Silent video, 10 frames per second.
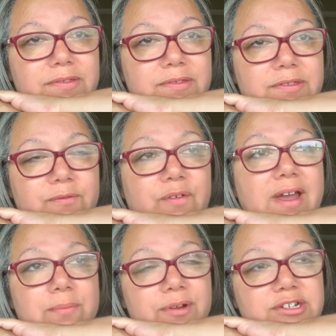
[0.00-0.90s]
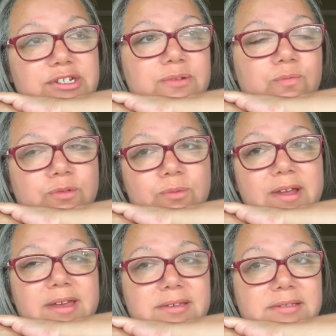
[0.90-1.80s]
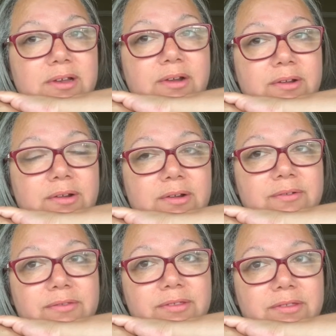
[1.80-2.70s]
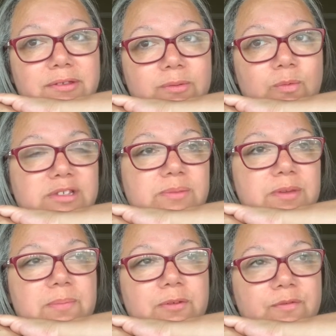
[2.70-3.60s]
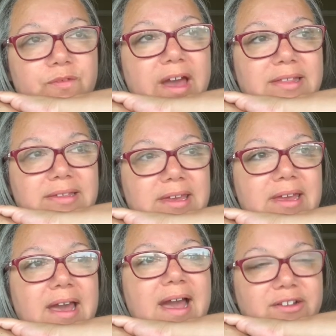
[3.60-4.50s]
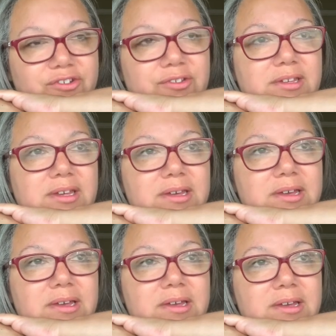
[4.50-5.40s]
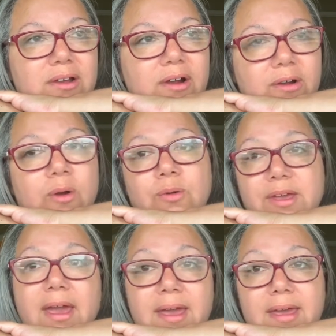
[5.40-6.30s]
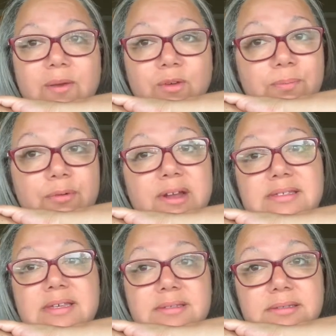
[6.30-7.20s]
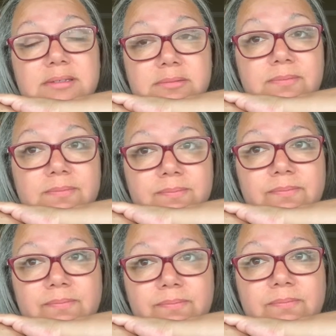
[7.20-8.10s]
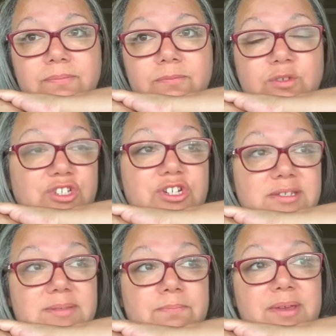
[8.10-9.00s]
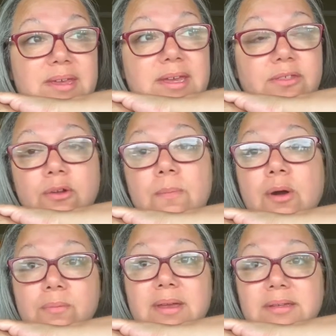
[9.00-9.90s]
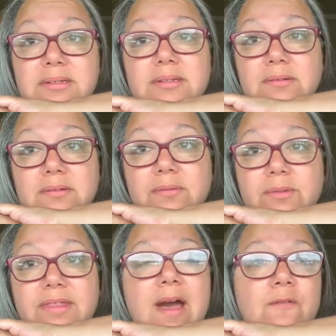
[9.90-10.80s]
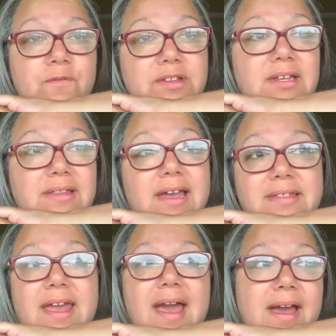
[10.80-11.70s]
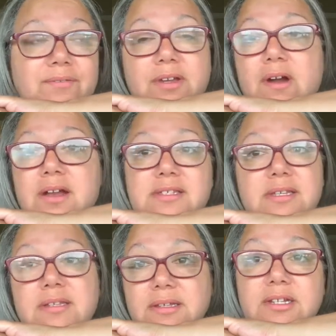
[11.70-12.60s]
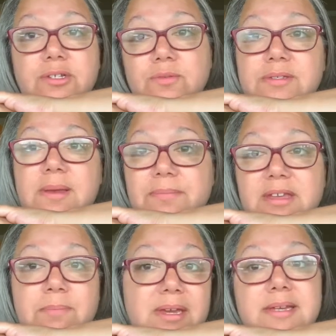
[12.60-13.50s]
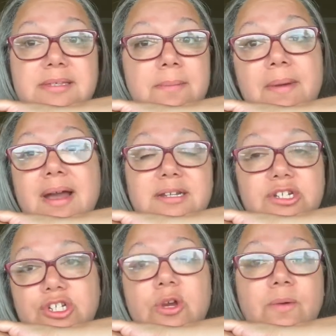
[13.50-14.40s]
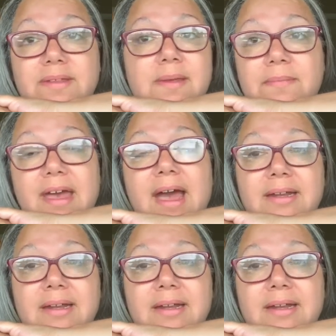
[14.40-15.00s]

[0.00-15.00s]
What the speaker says: the vibration will raise on Earth once people finally actually are okay with presence, with just being in their moment, without feeling like they have to constantly do something because the mind is showing them that.